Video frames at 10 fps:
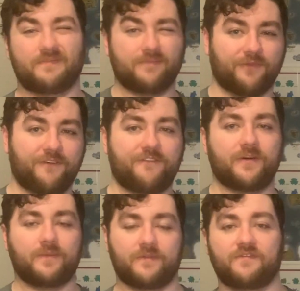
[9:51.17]
oomph
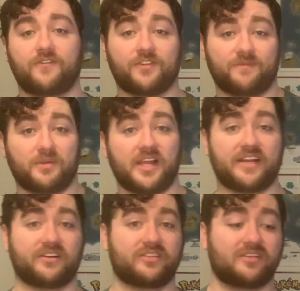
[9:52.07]
for the
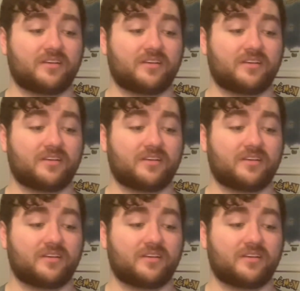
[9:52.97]
players,